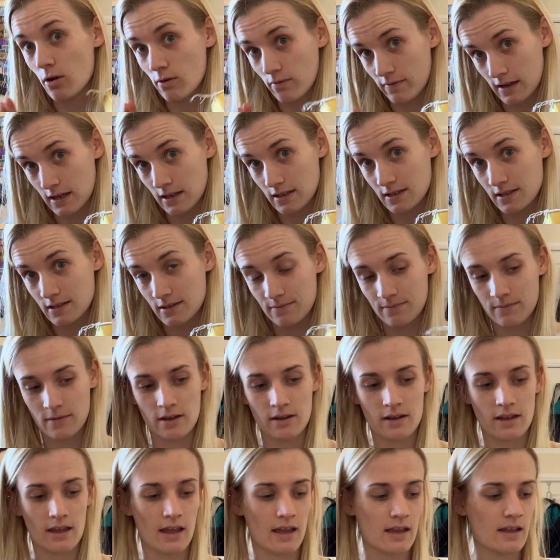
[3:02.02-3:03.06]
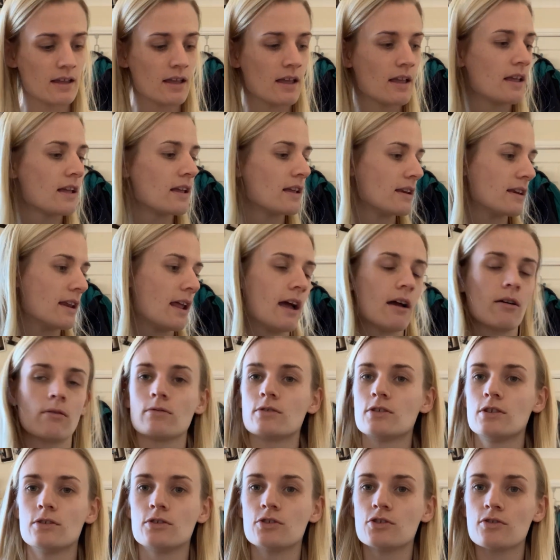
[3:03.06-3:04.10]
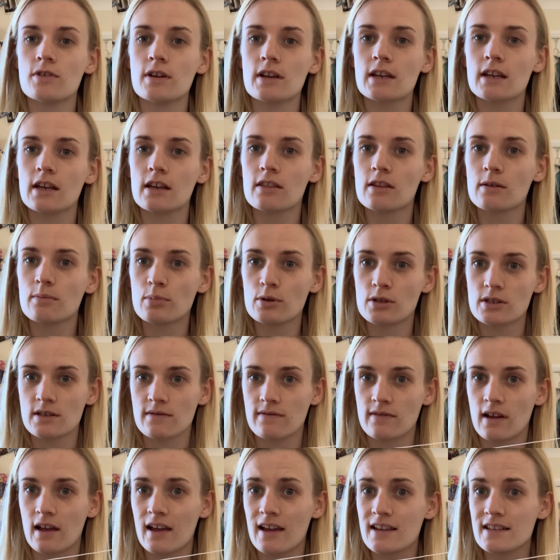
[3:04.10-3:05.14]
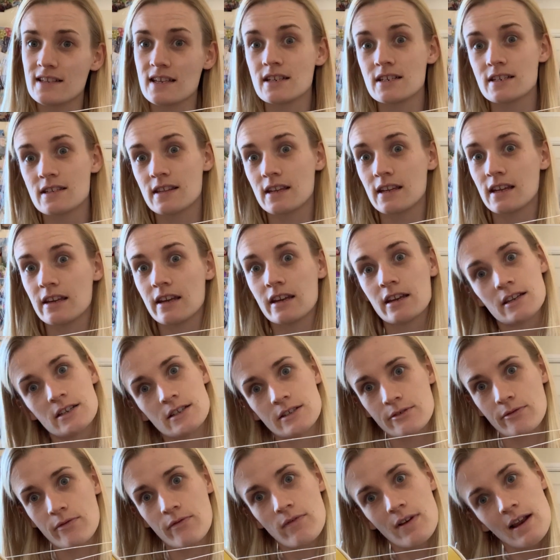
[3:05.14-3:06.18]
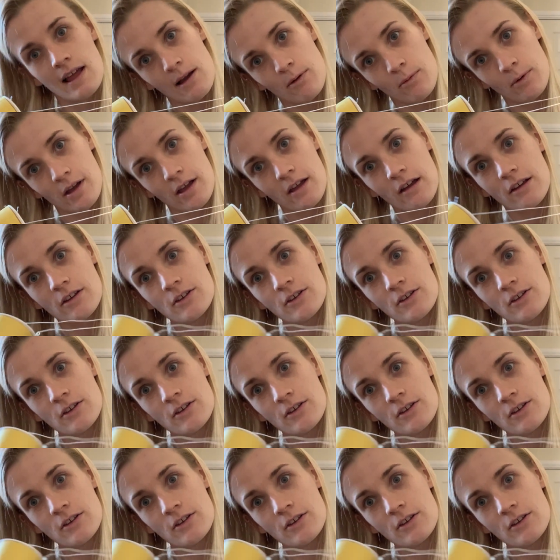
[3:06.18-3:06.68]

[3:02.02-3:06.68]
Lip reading: of it, okay? Now, to trick the butterflies into thinking it's a flower,